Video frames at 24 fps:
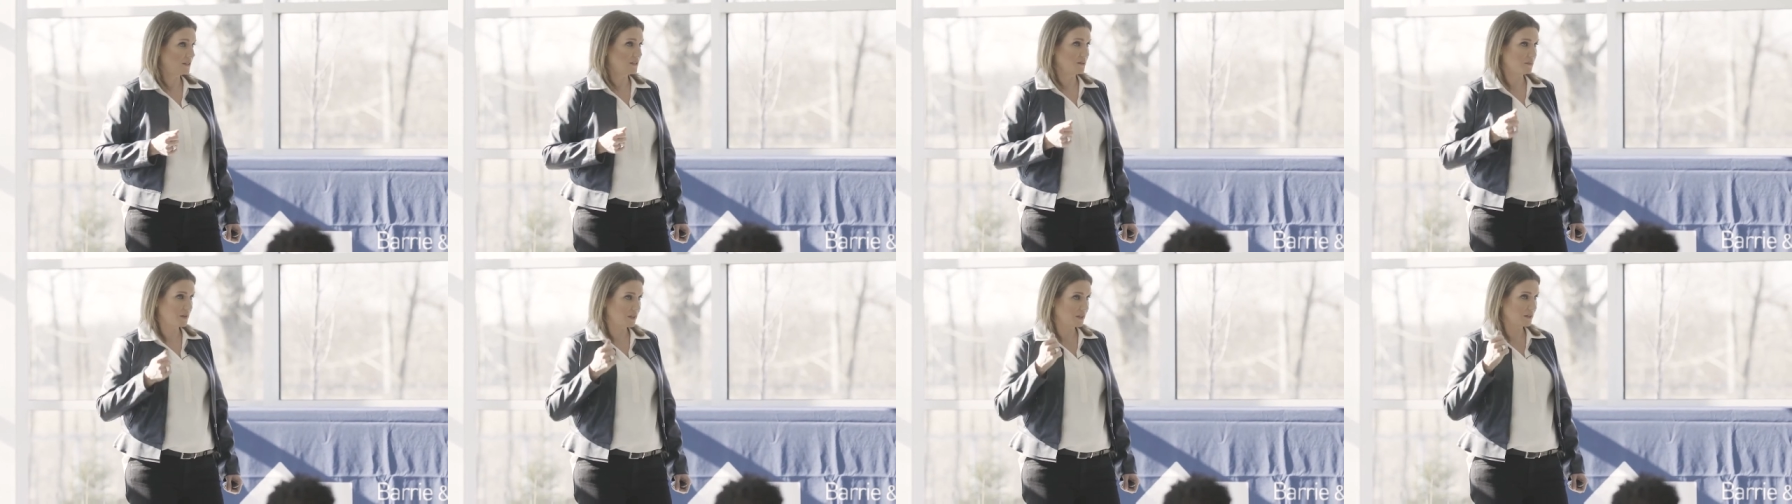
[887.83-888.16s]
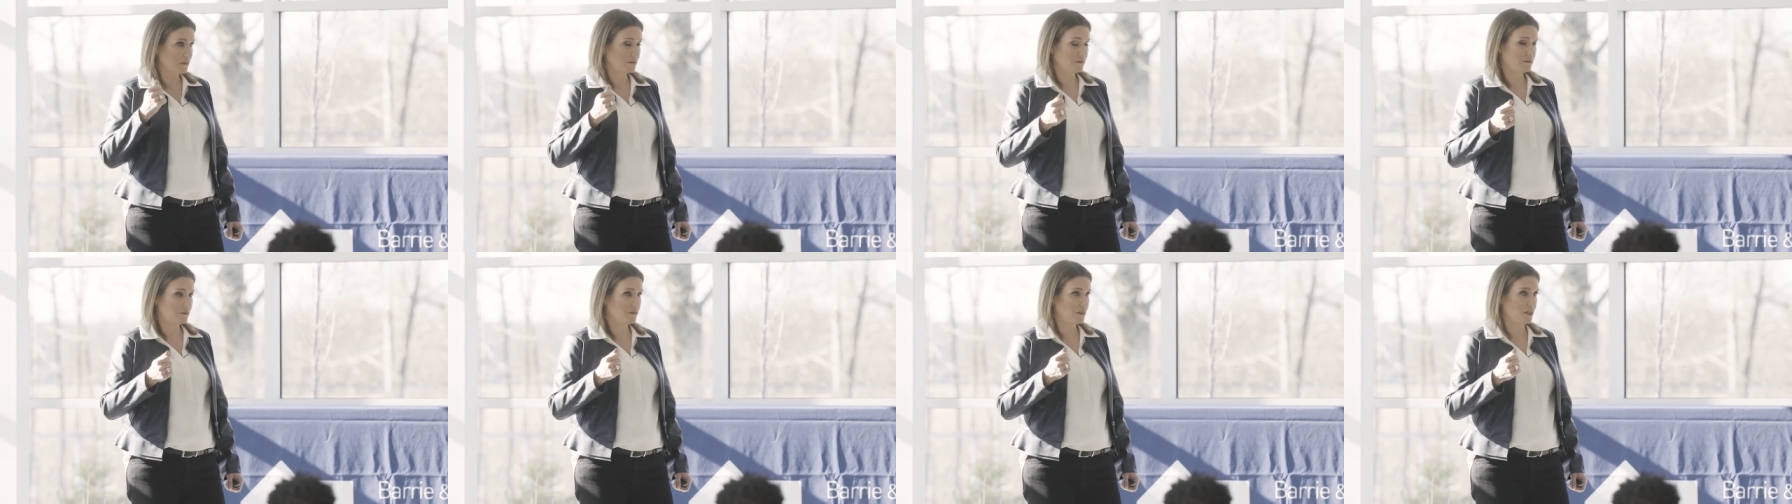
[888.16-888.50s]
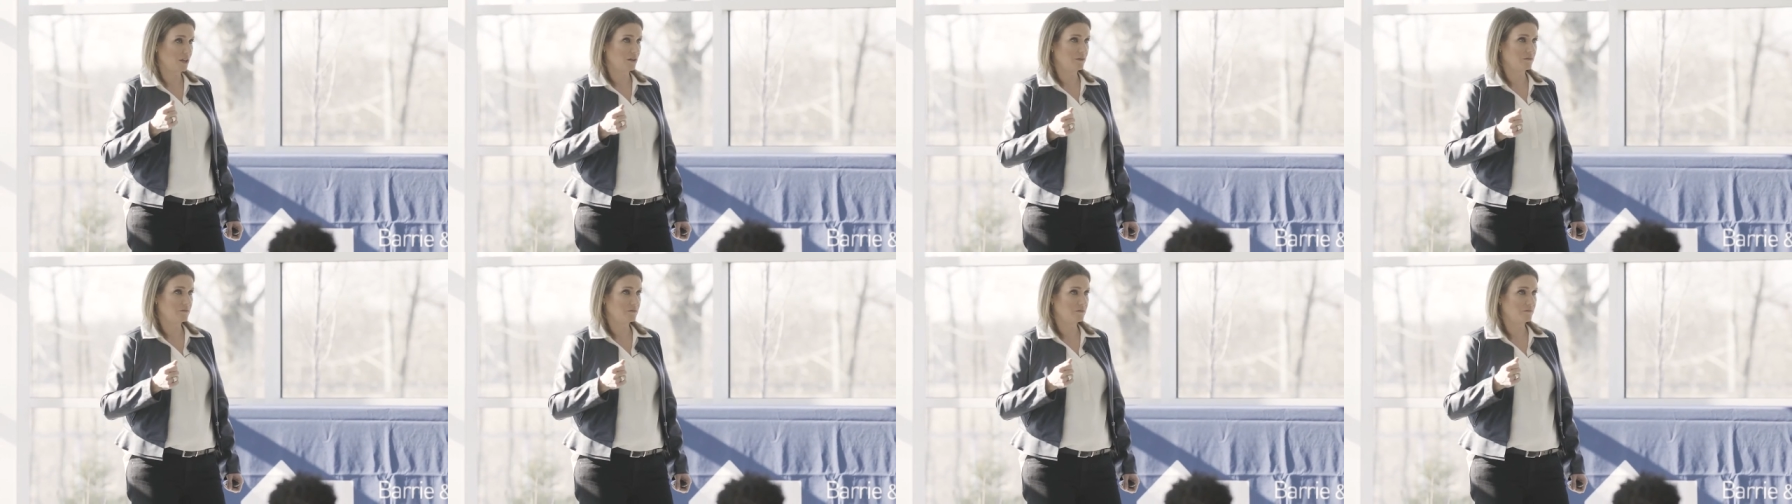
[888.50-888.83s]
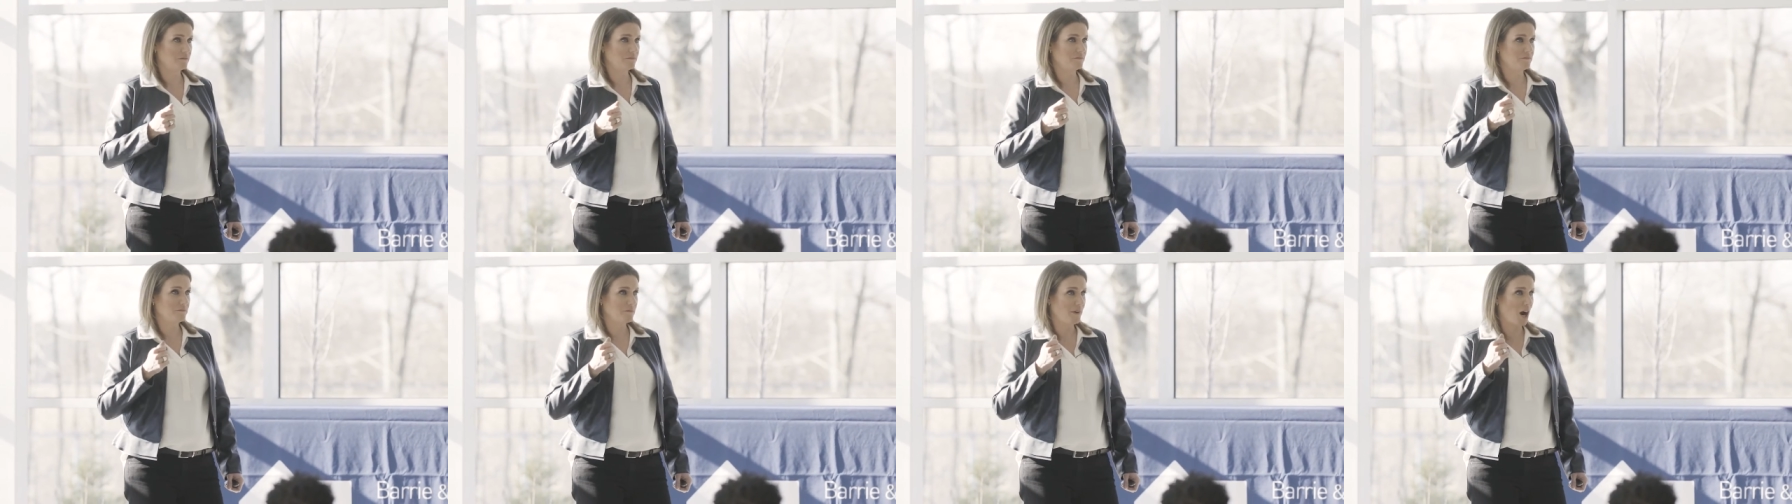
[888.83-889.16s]
Something, you know,
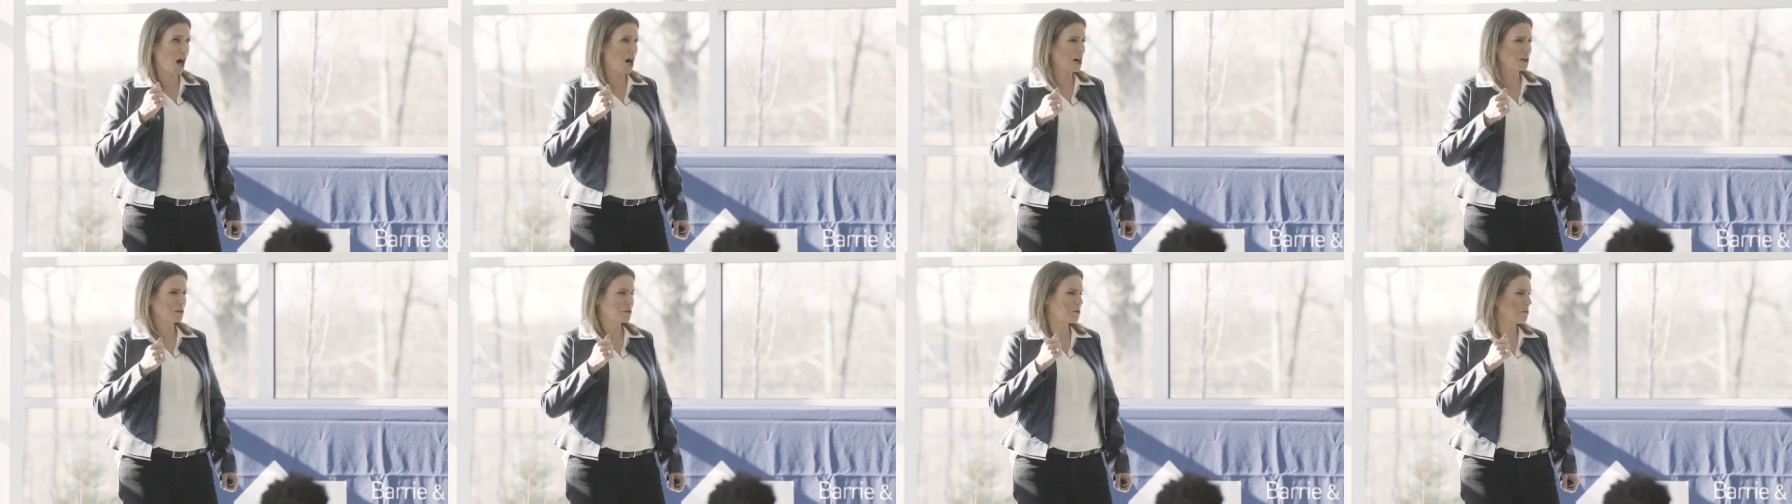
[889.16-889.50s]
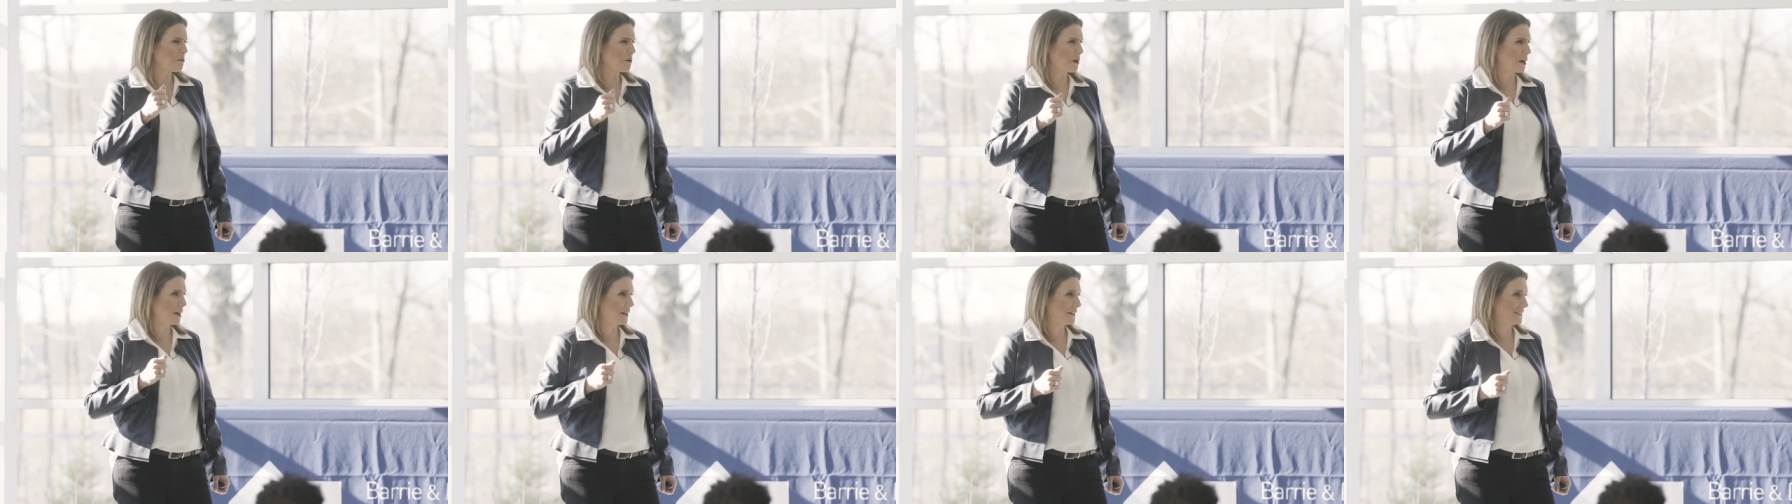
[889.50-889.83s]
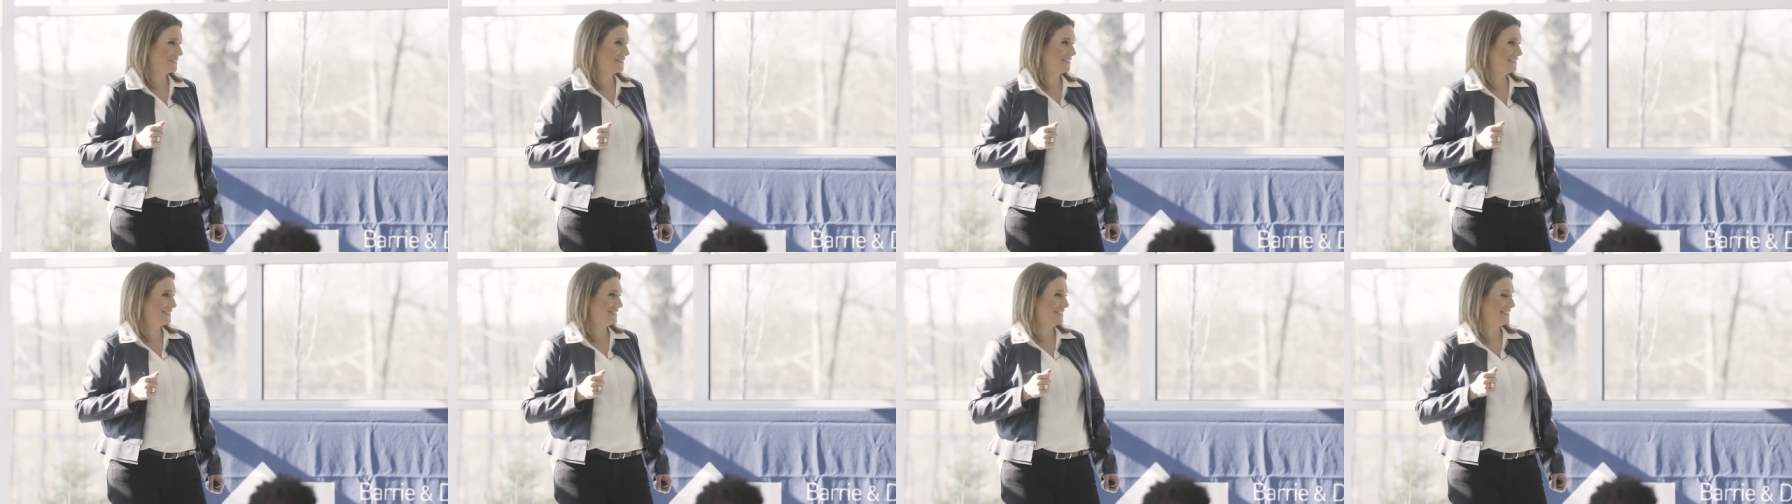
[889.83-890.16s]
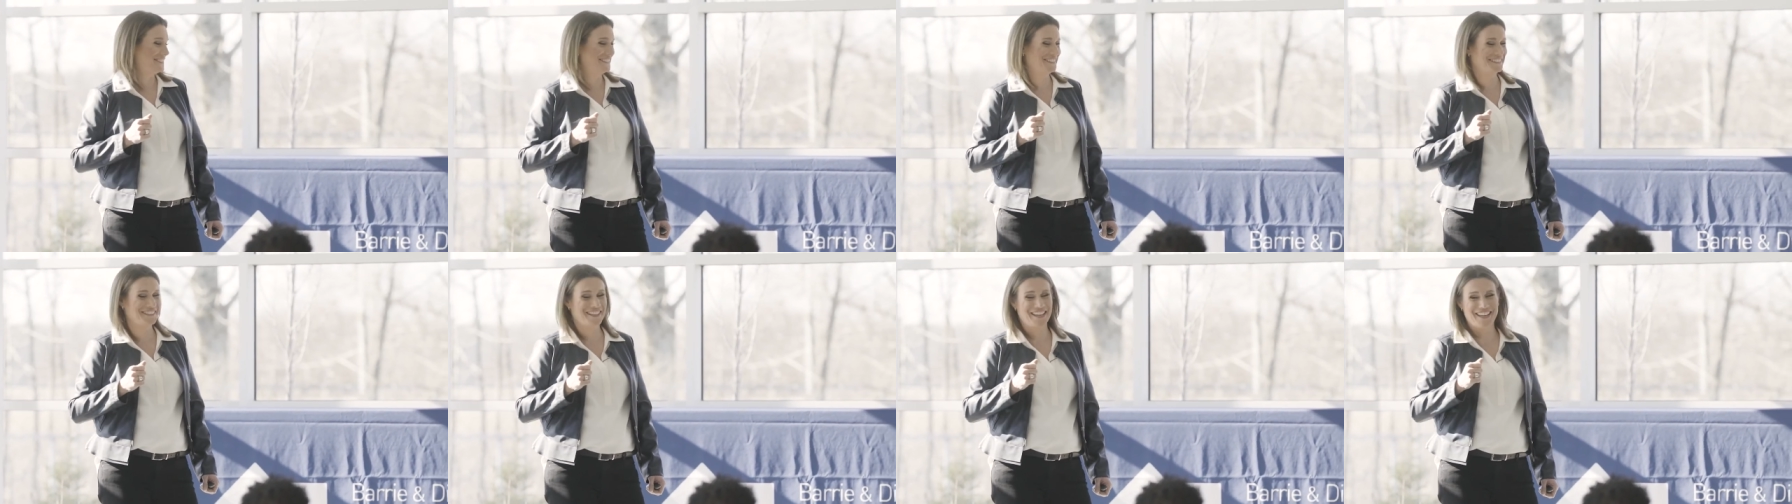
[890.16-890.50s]
hardcore,
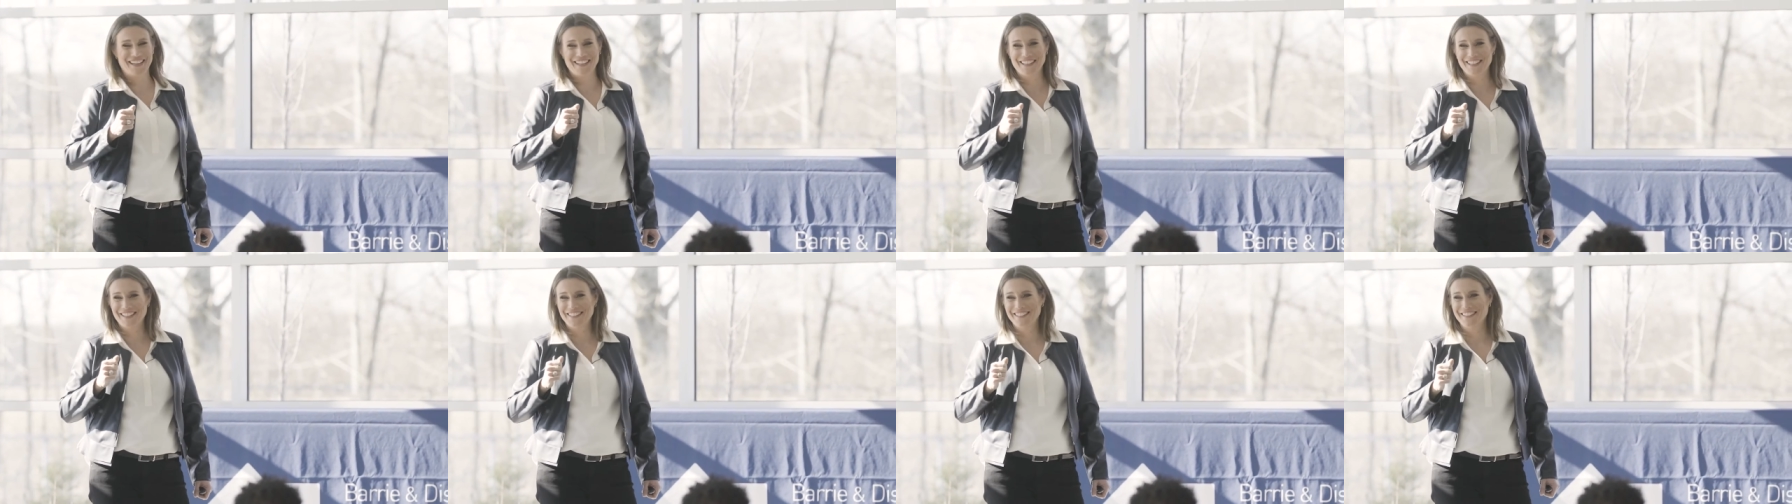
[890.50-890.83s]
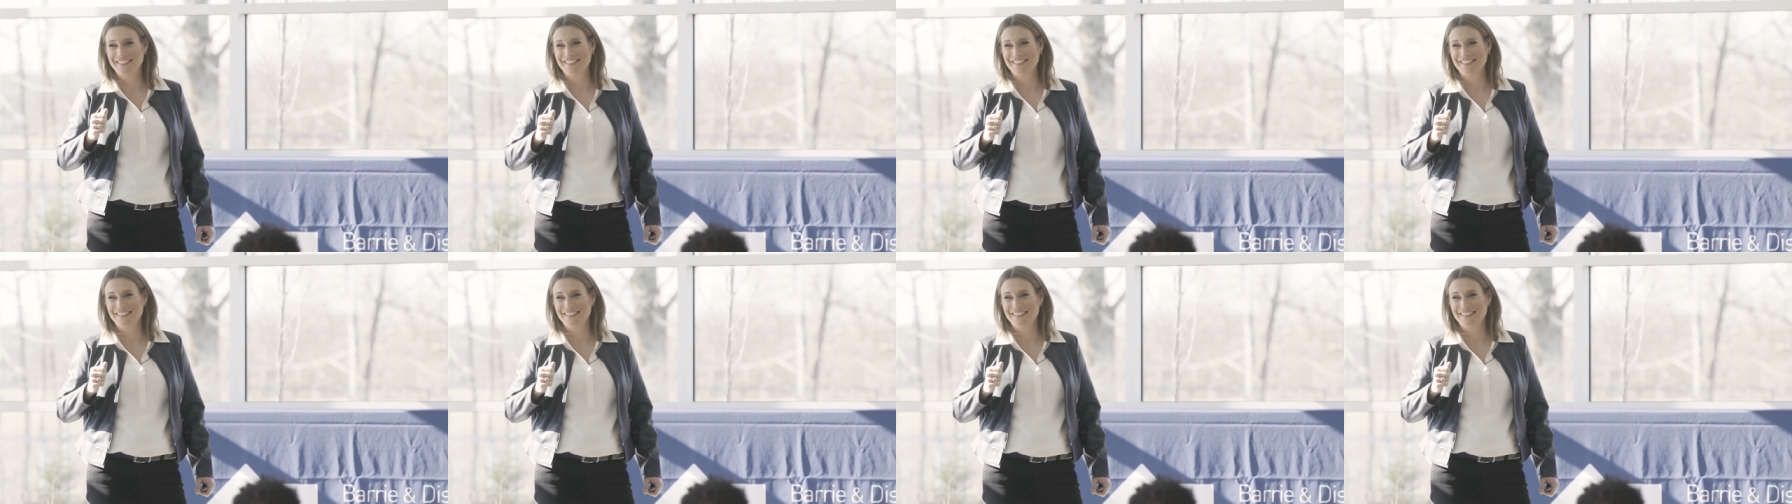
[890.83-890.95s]
okay?